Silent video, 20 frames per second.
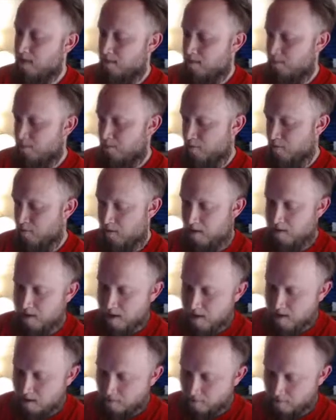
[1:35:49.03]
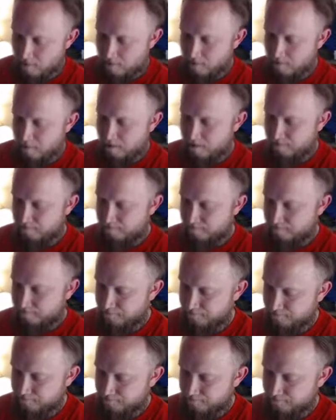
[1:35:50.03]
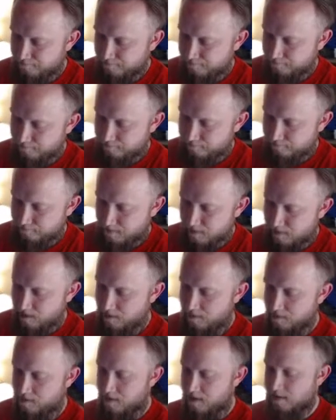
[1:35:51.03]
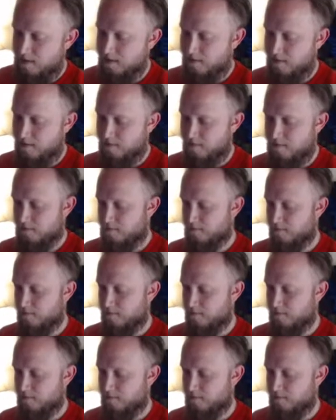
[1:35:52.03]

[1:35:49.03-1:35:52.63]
before we go any further, let's do this.